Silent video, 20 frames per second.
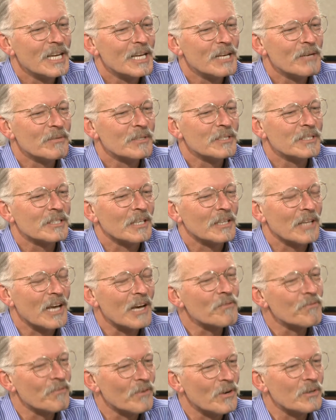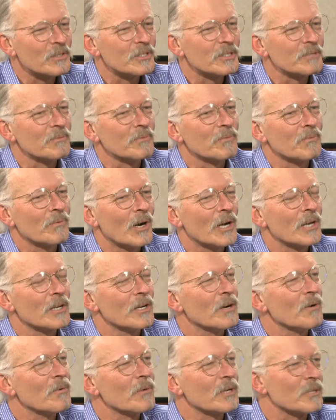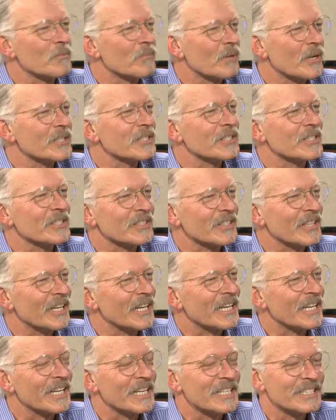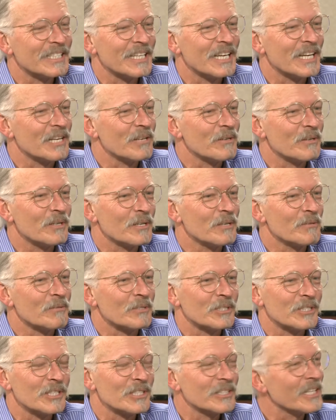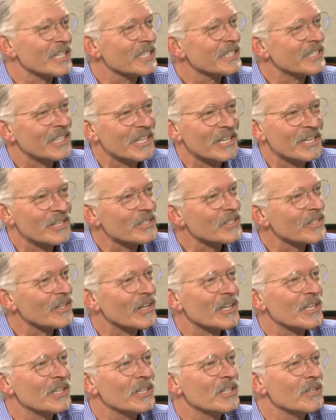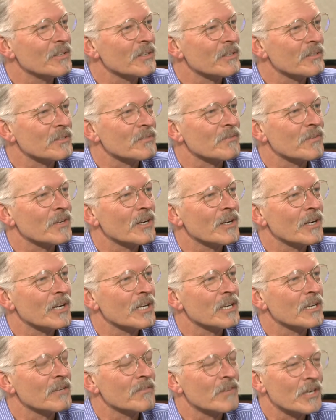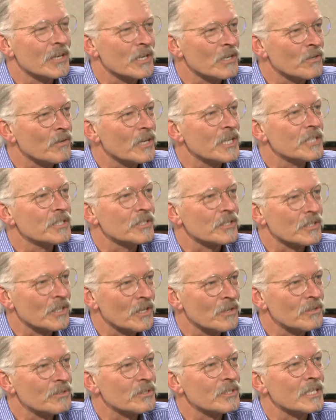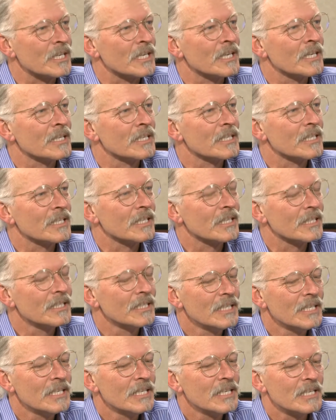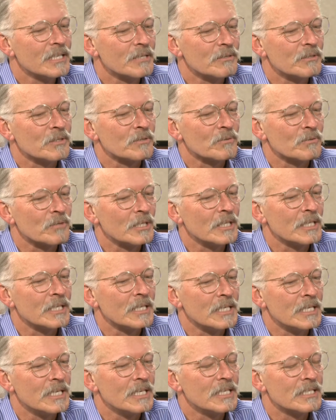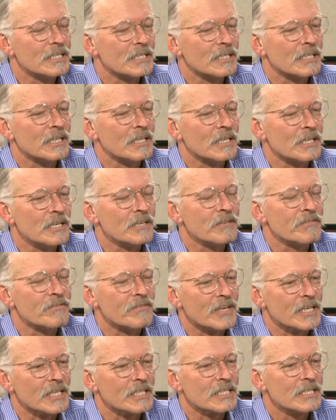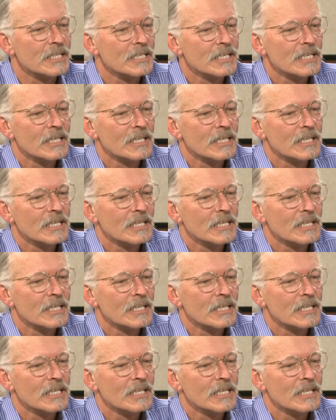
It was a lot of folks want to know what the president's like, and I said it was just like sitting here talking to you. He was very, very gracious host, and it was really a neat event.